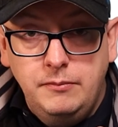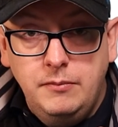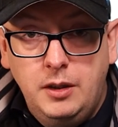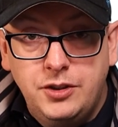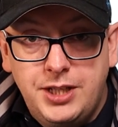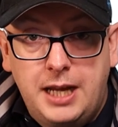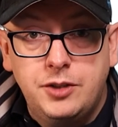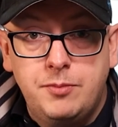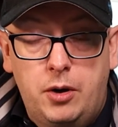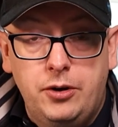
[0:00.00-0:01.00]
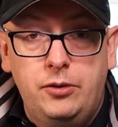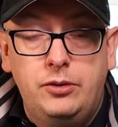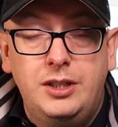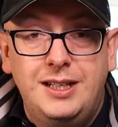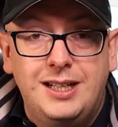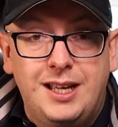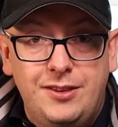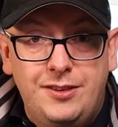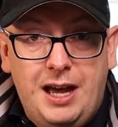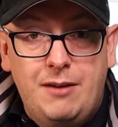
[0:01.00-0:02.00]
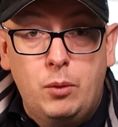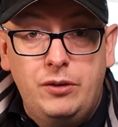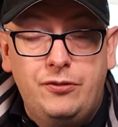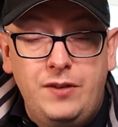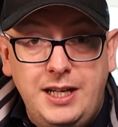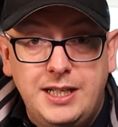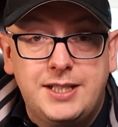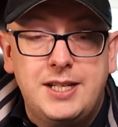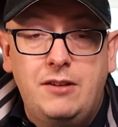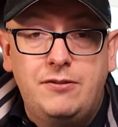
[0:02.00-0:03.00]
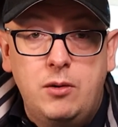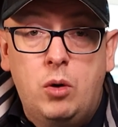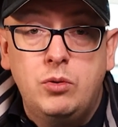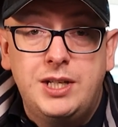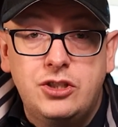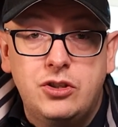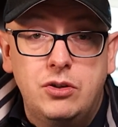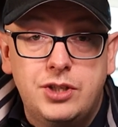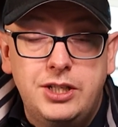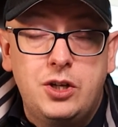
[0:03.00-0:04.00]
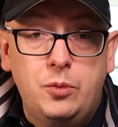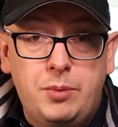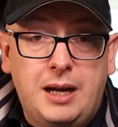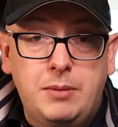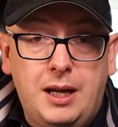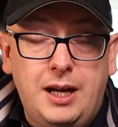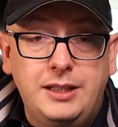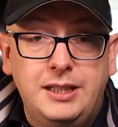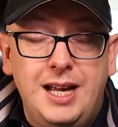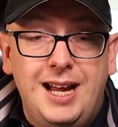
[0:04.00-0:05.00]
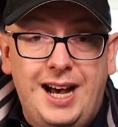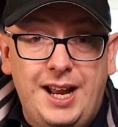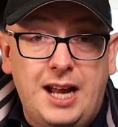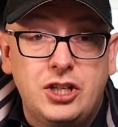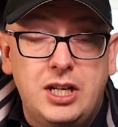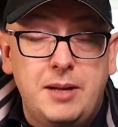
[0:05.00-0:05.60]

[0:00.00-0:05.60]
sales model that will feed itself. It won't exhaust its own pipeline. And actually, it